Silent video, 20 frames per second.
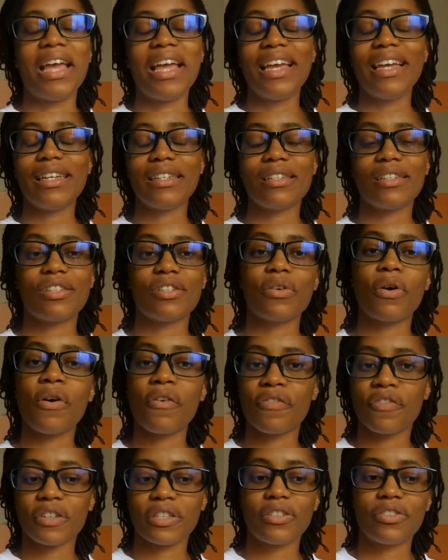It's so
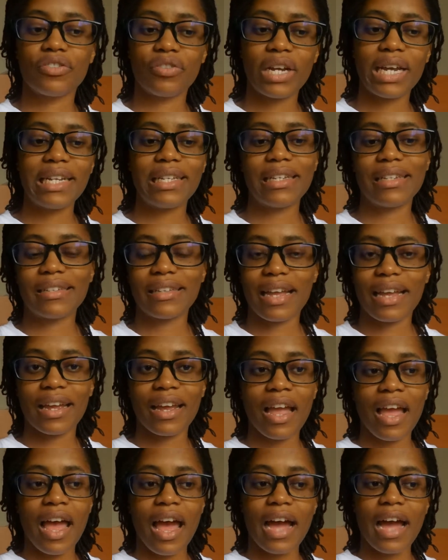frustrating. It's like,
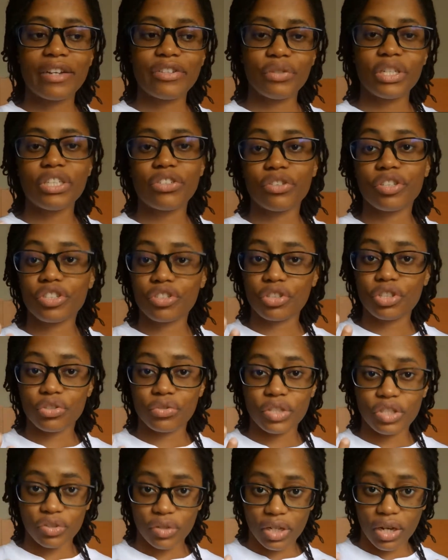I drink
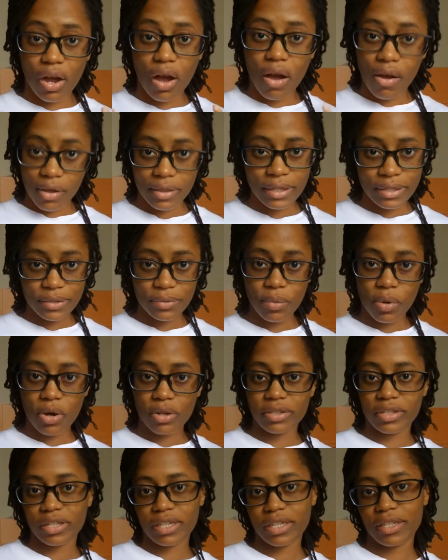all this
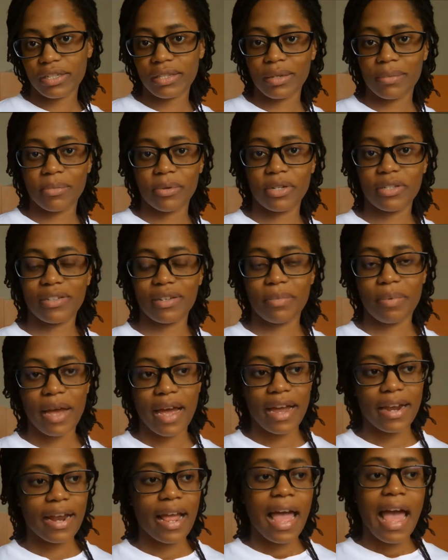water in the summer in
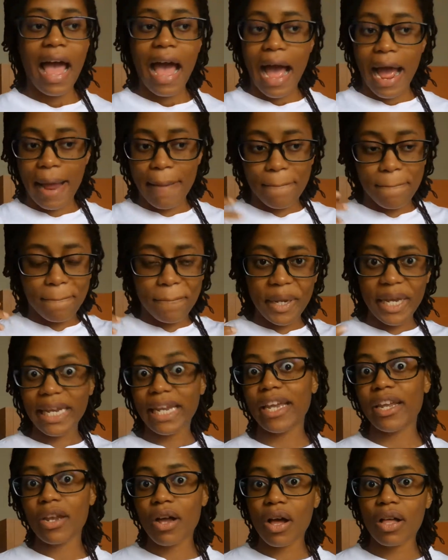Japan. I'm
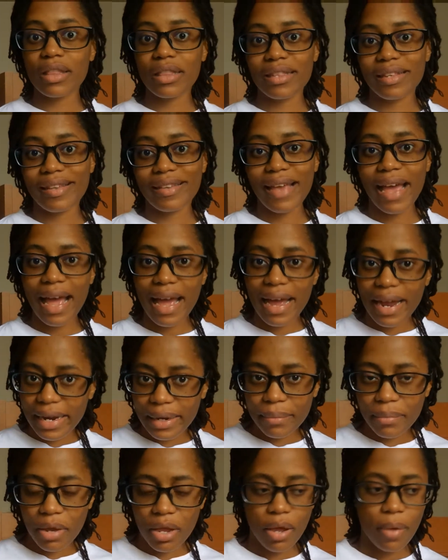peeing all the
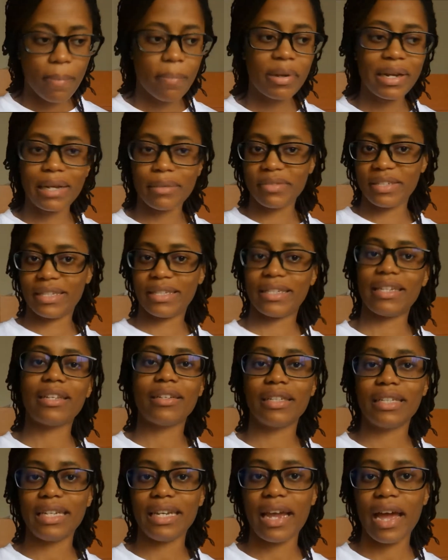time, but I'm
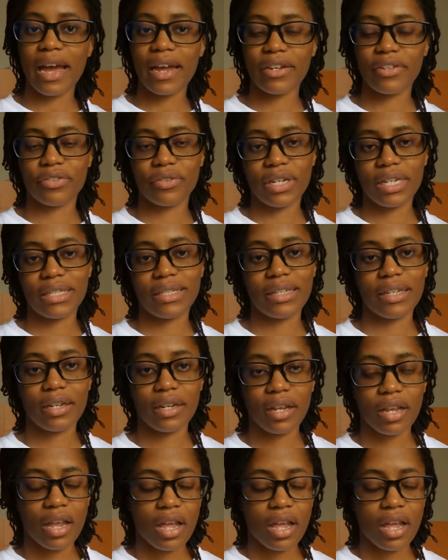still dehydrated.